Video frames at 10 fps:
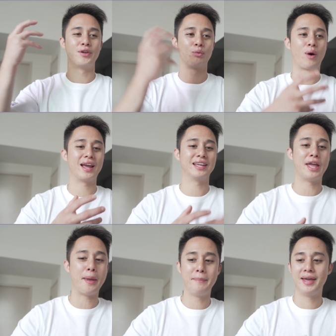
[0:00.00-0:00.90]
the right
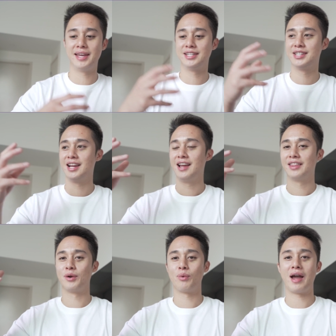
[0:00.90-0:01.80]
image,
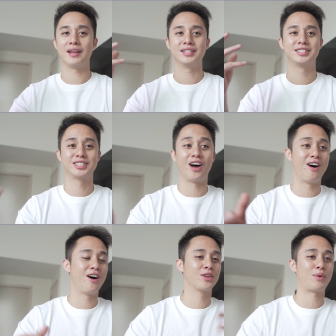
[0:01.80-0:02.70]
the right
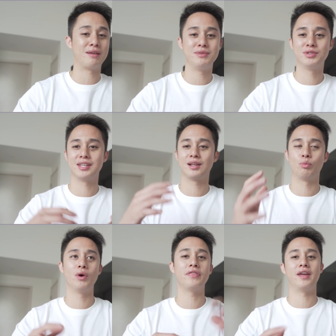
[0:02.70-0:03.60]
song, the right music
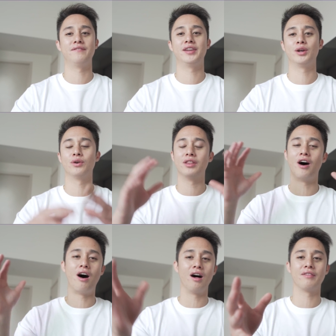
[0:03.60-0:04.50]
with InVideo.
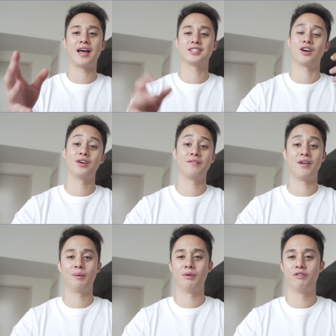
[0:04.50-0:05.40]
All that's already
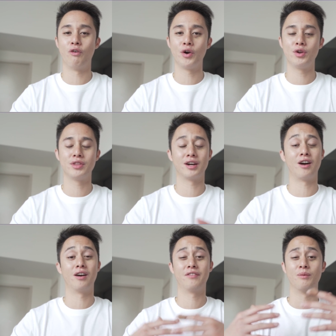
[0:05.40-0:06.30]
available for you. There
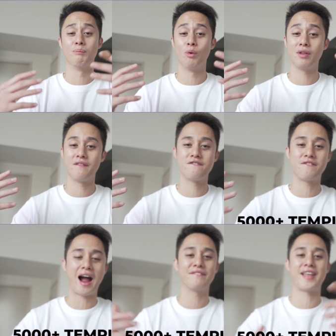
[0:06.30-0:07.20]
are more than
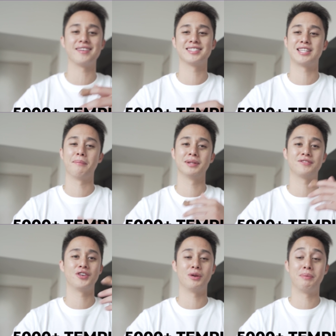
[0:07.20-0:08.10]
5,000 templates
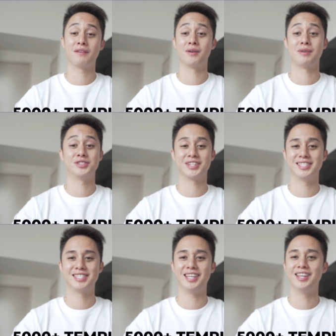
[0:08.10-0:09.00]
for you to pick from, as you
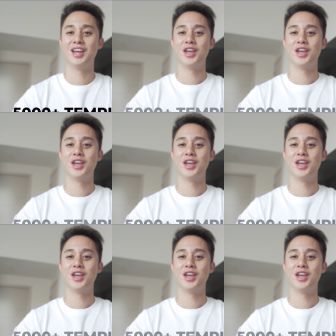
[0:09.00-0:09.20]
can see.